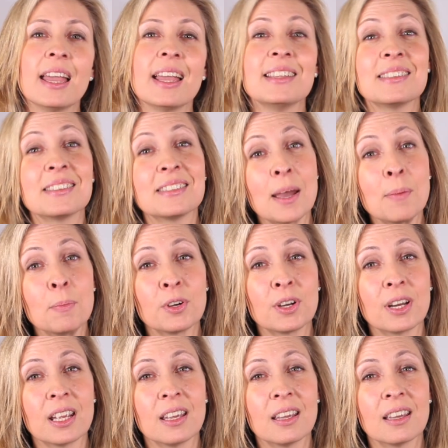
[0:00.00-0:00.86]
In
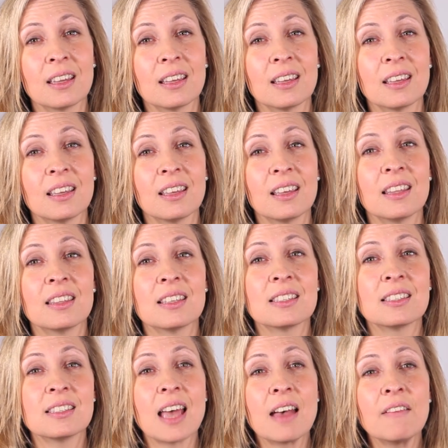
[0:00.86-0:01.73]
summary, the
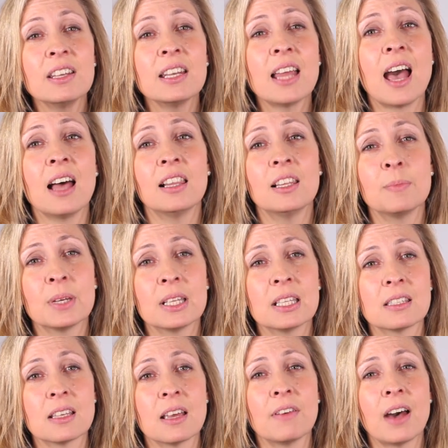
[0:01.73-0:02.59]
7
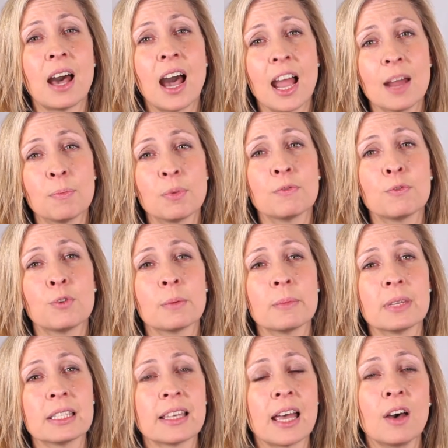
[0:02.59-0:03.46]
elements of a
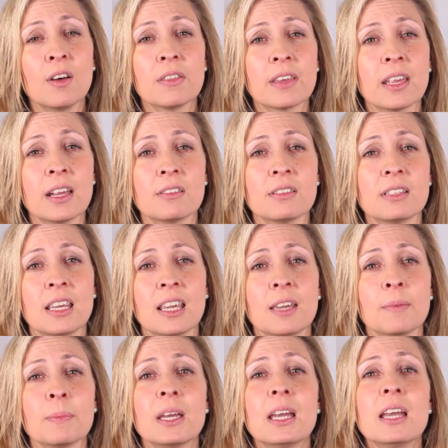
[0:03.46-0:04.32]
high-performance healthcare
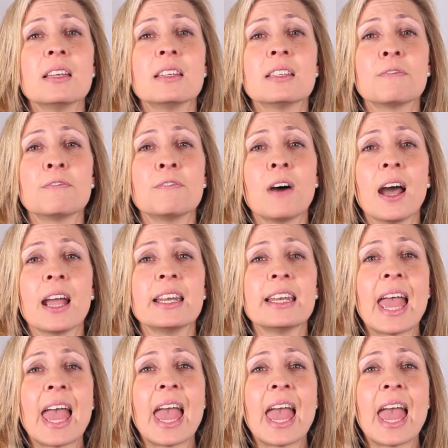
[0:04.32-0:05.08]
team define